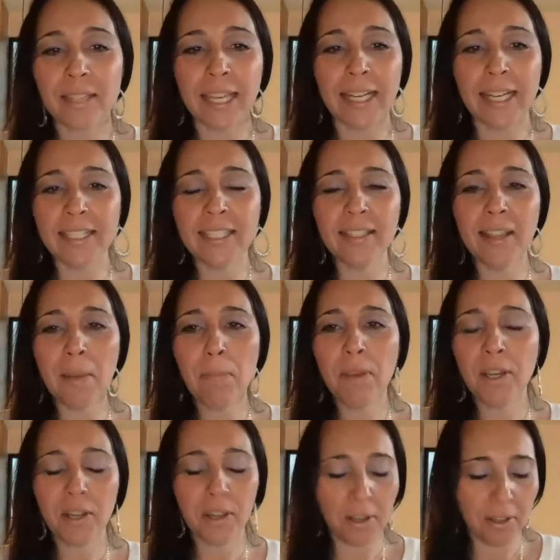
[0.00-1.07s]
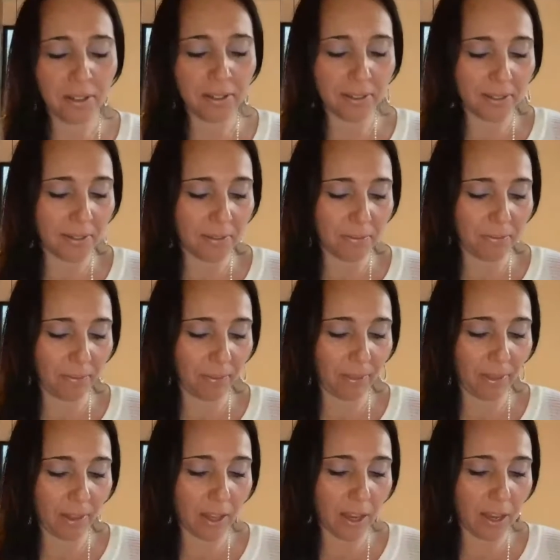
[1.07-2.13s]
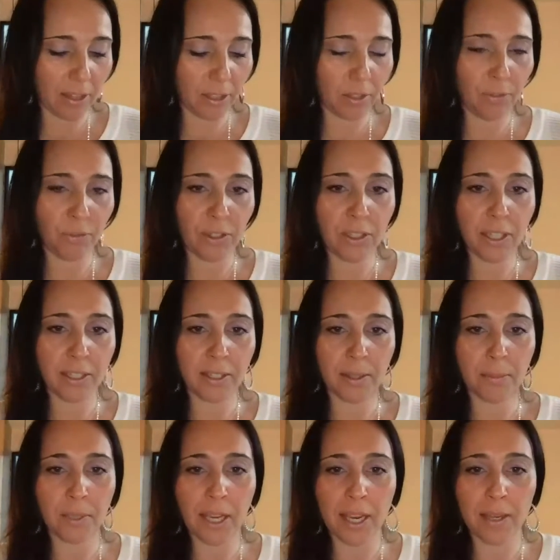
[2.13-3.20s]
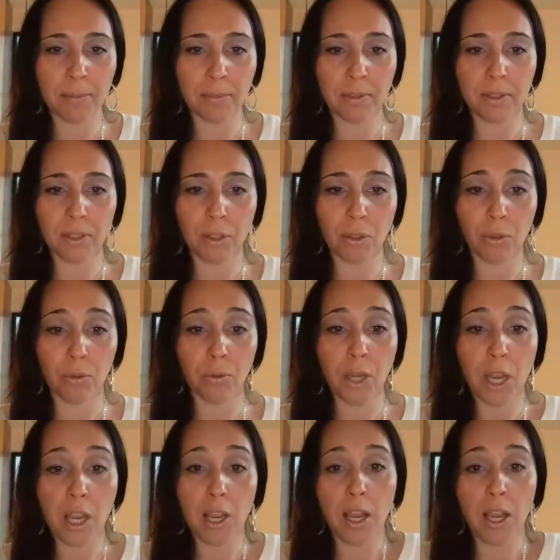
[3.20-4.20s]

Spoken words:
And I did that because I just feel like sometimes, you know,